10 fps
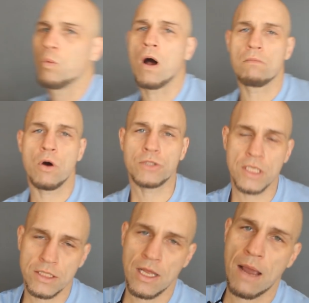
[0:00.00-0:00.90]
Well, most
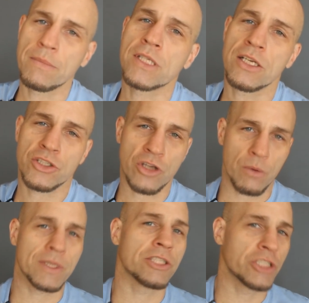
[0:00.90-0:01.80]
of the time, it's gonna
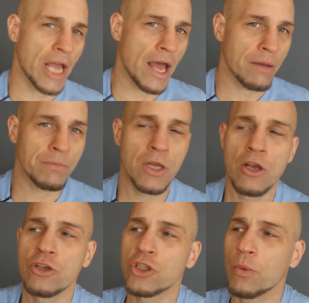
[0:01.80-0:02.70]
start with the jab.
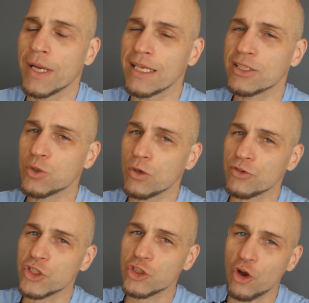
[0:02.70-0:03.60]
So we can sort
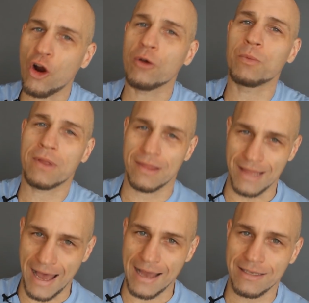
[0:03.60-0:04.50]
of start with
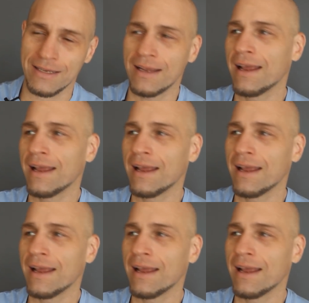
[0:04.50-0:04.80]
that.